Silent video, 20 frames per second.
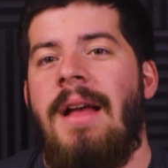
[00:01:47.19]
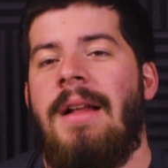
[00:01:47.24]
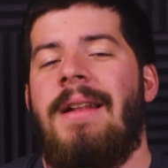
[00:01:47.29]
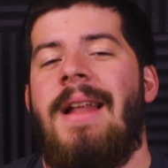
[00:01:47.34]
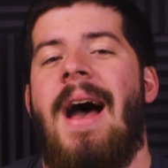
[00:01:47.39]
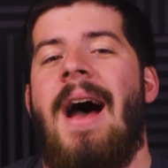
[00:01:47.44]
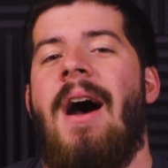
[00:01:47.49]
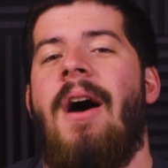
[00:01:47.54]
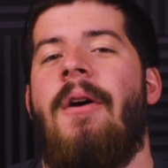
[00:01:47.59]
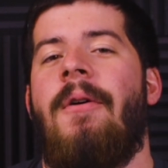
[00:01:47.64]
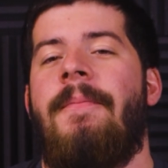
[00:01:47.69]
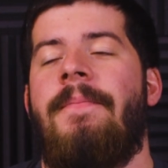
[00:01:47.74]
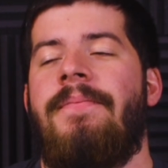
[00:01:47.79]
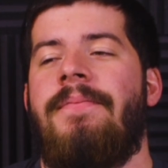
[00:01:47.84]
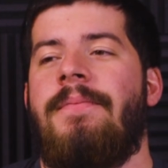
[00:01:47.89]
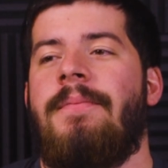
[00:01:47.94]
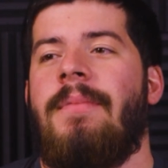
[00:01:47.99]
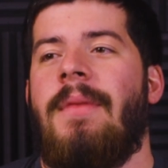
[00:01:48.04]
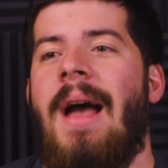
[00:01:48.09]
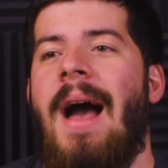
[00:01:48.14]
Now,
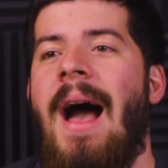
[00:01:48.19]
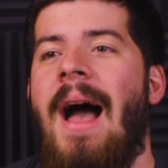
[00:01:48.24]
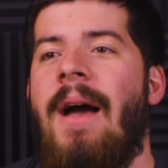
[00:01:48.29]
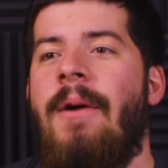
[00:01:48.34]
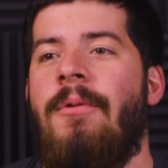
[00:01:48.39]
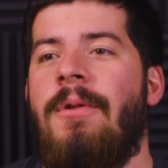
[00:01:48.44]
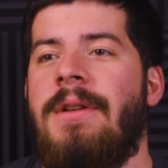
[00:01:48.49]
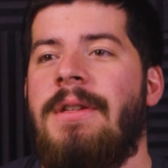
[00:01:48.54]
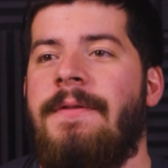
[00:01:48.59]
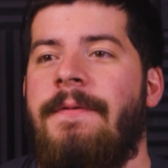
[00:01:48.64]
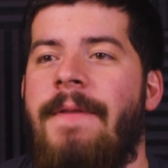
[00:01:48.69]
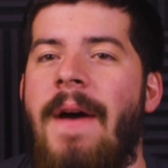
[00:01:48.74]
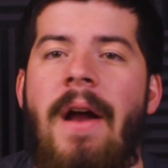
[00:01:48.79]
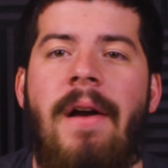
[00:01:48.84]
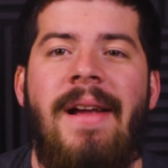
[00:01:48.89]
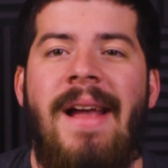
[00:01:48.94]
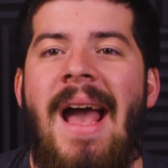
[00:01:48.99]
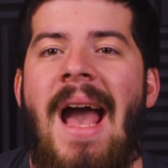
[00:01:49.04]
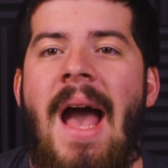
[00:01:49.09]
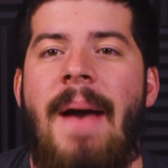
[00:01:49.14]
I was
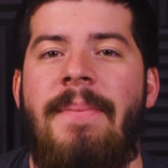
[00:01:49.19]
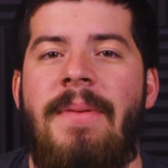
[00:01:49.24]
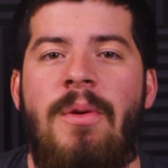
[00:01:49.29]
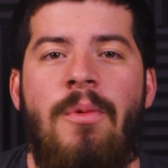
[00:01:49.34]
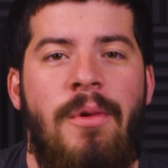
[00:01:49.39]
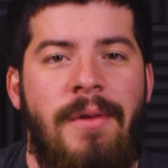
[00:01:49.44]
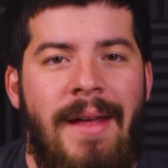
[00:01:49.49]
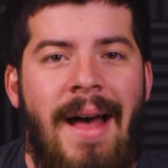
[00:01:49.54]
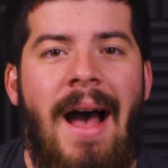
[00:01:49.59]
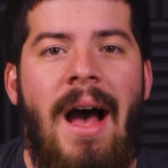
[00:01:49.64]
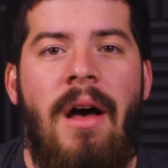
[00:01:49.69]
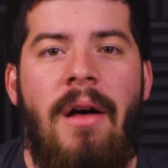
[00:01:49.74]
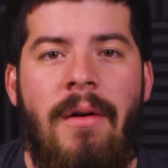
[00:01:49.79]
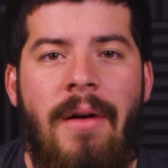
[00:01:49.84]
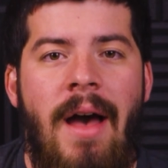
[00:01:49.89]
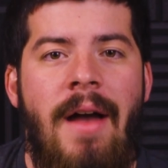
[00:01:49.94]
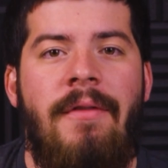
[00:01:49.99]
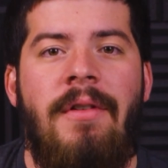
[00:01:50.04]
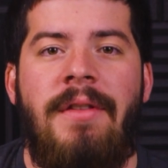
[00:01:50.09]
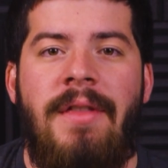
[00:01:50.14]
very happy with
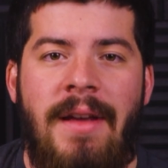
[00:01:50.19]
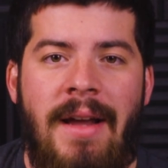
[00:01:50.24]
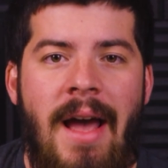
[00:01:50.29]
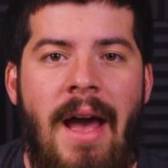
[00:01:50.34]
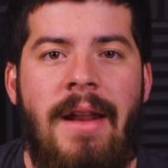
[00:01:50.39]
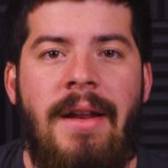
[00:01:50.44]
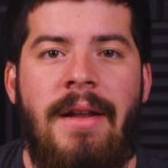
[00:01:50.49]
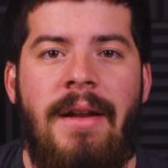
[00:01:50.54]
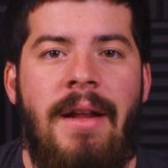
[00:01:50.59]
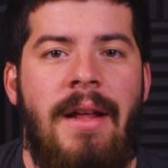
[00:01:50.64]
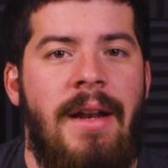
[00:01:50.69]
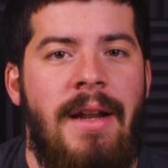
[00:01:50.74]
how everything ended.